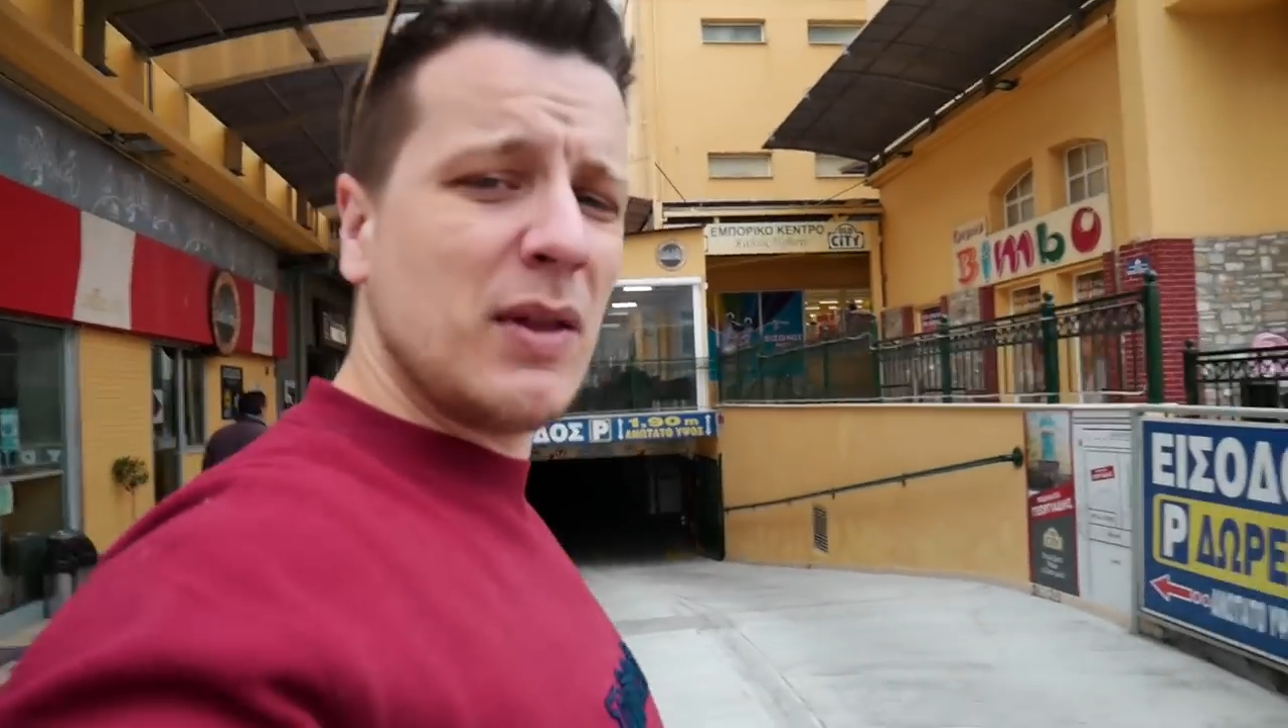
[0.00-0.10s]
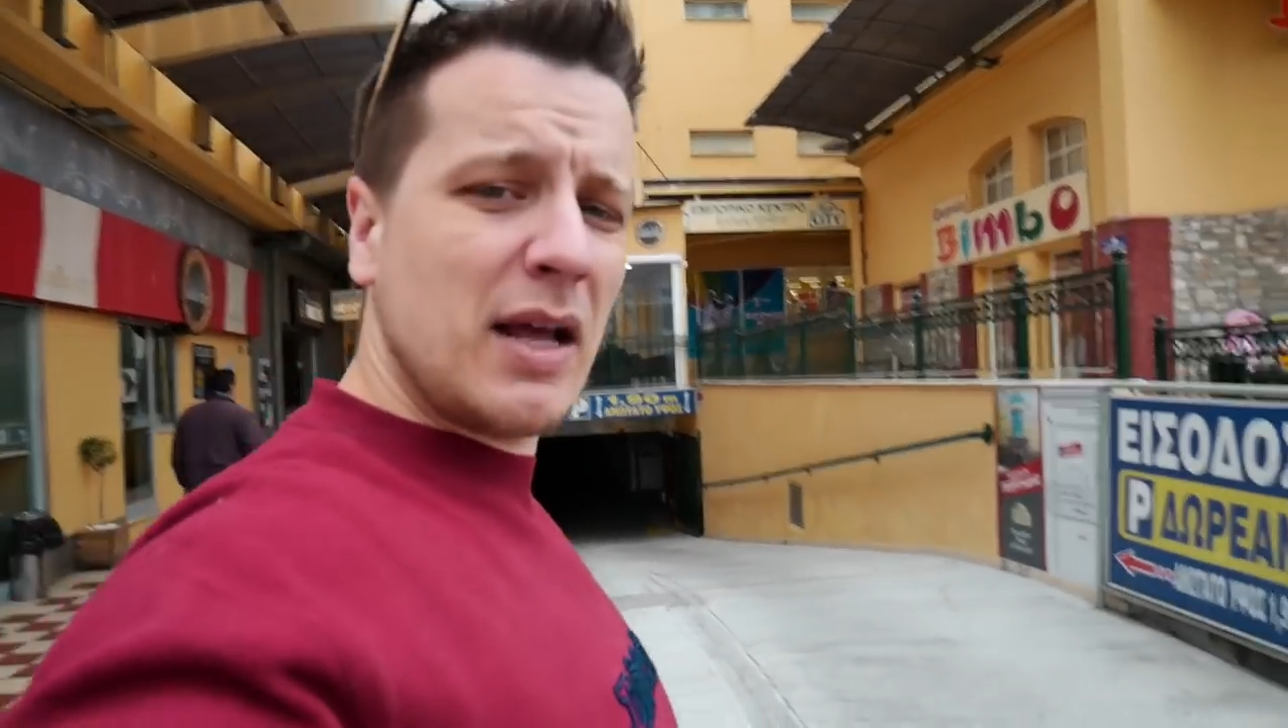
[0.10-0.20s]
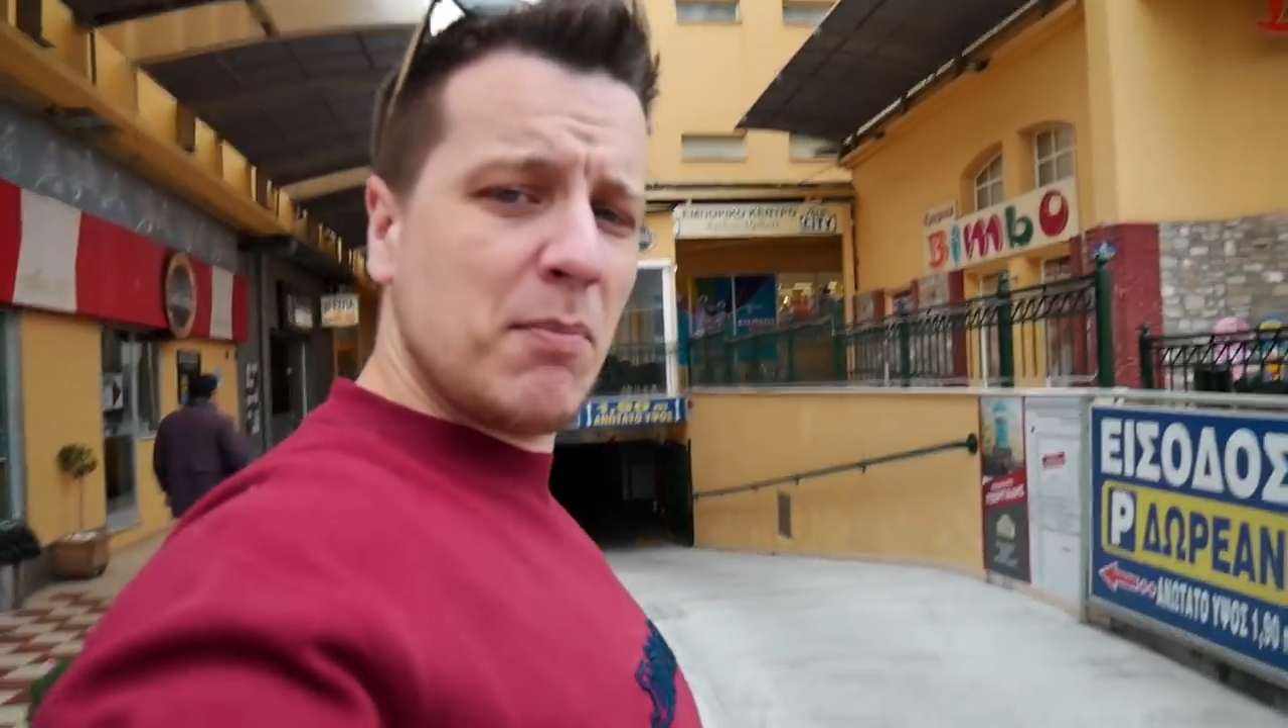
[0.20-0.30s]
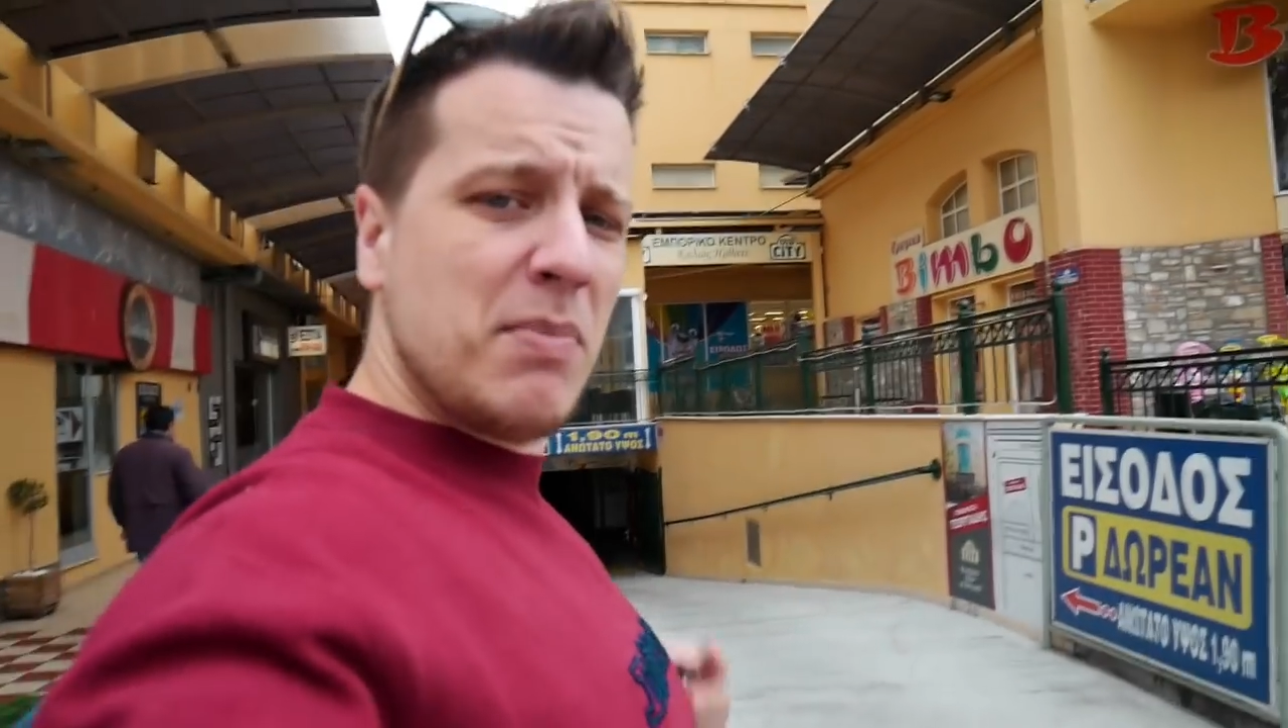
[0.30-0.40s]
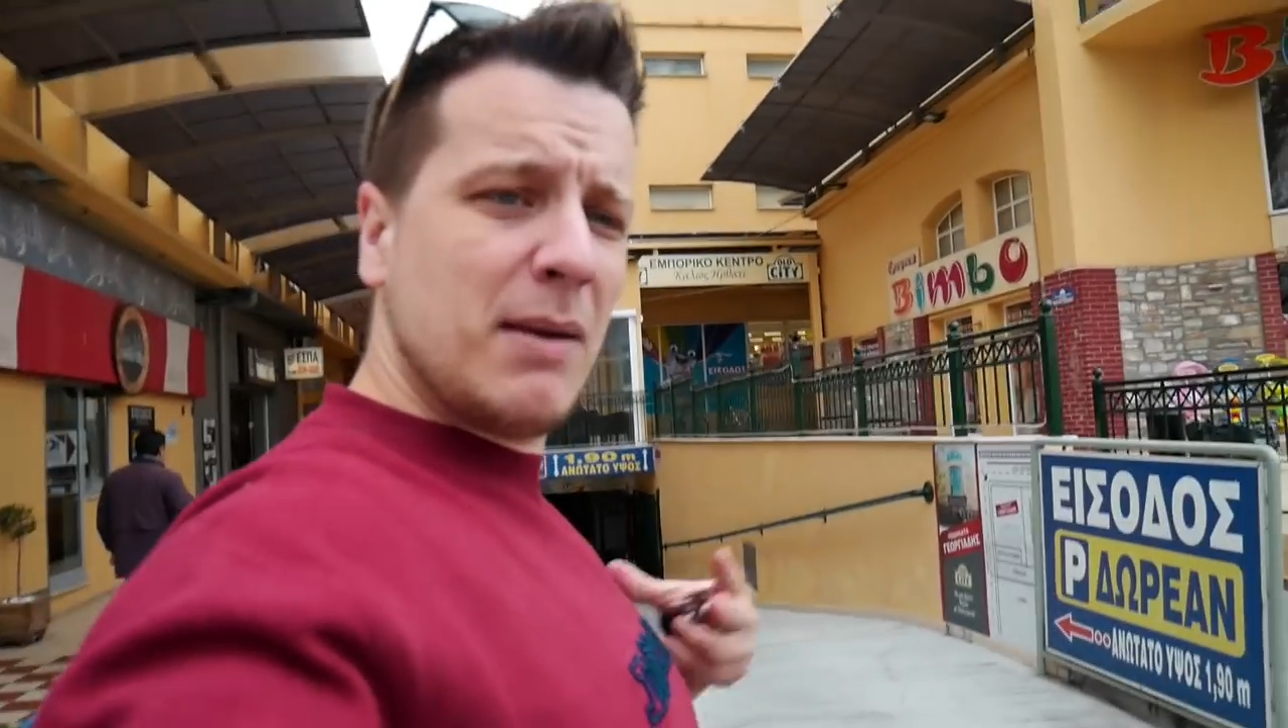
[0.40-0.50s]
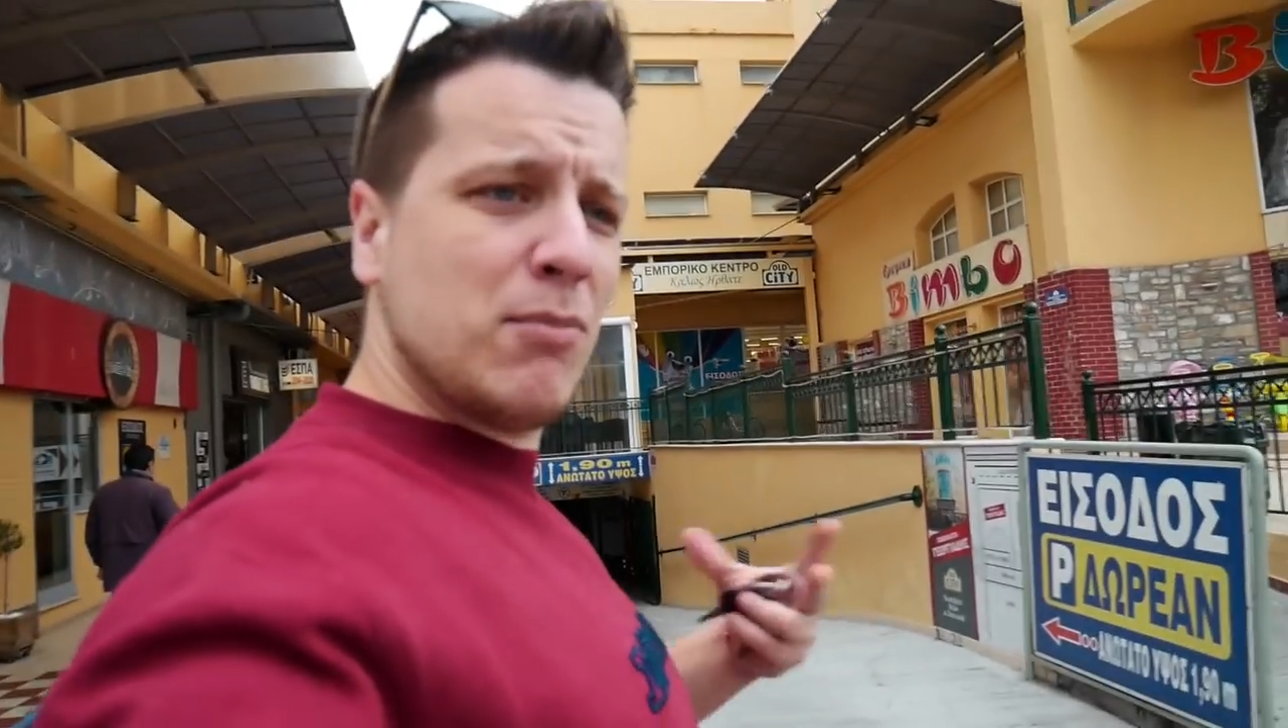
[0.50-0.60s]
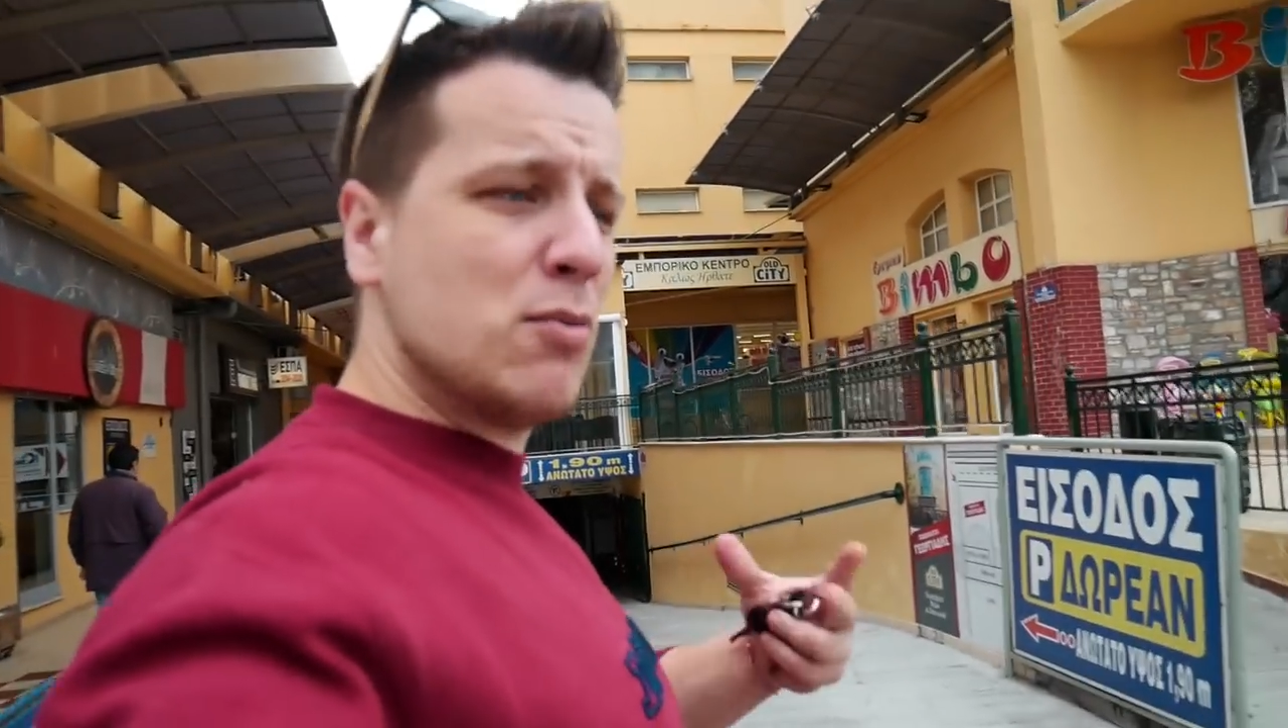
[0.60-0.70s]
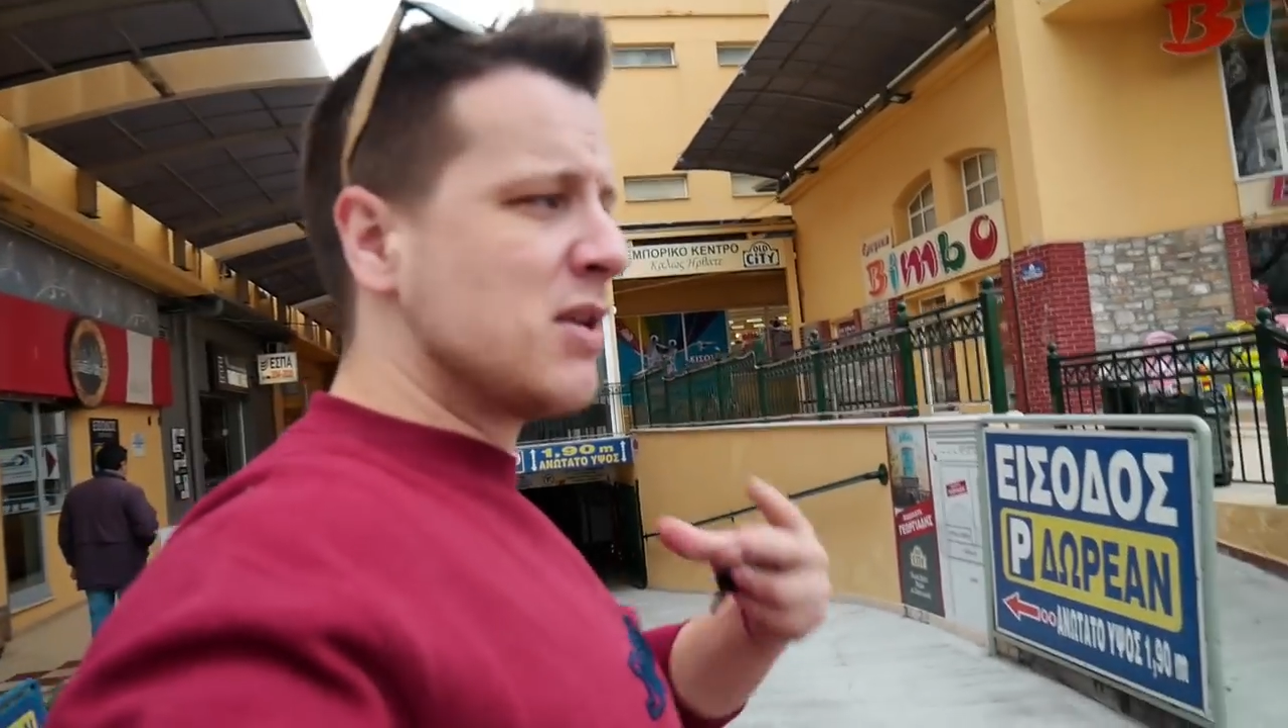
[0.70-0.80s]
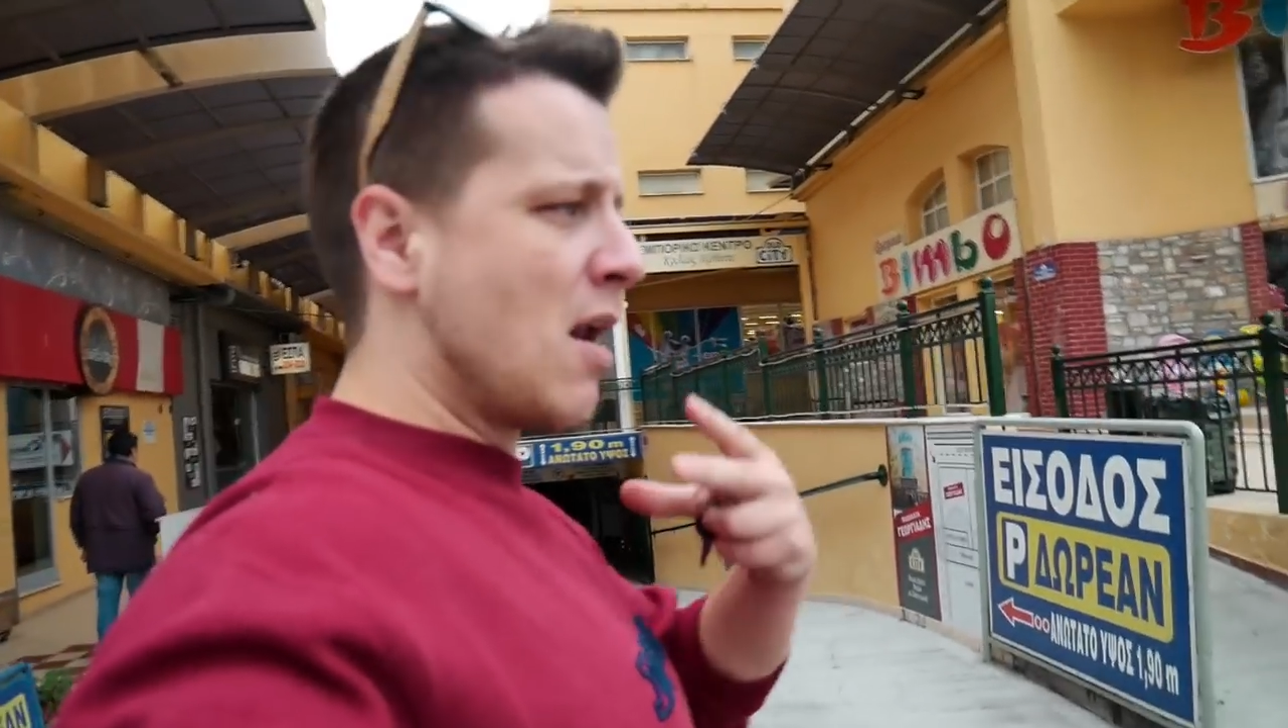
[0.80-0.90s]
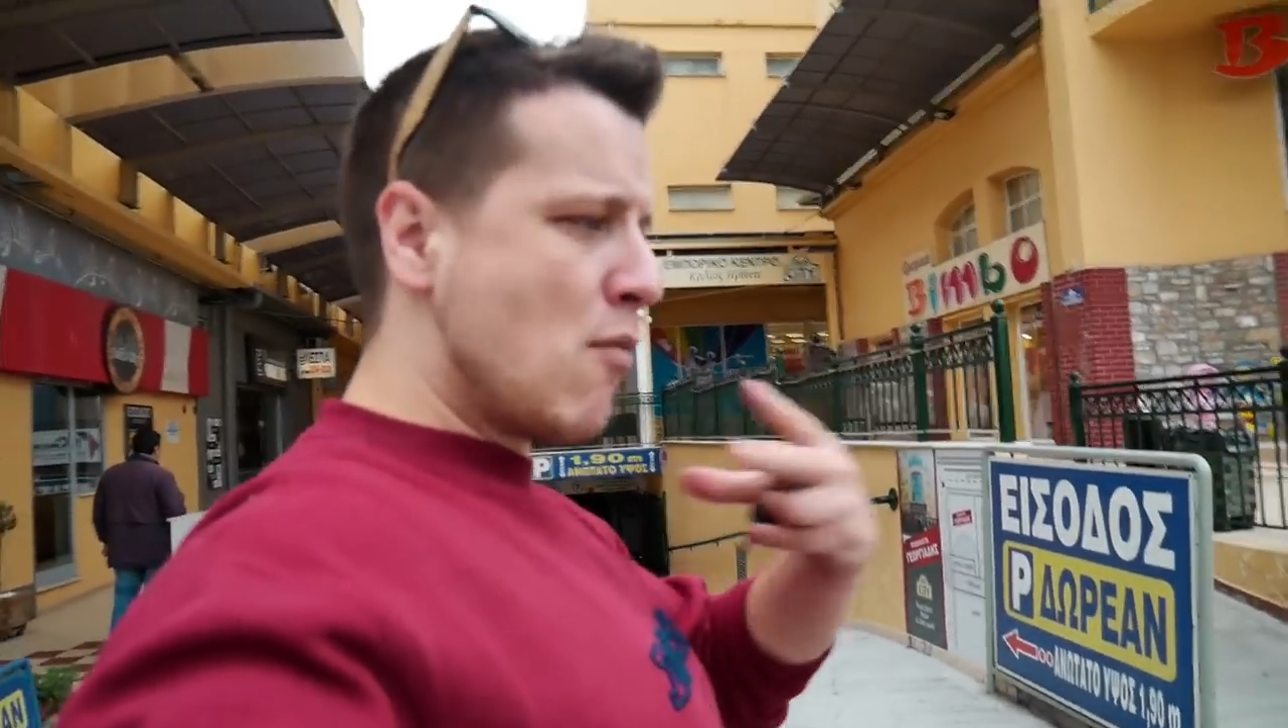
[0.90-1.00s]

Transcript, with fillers: with like big boobs and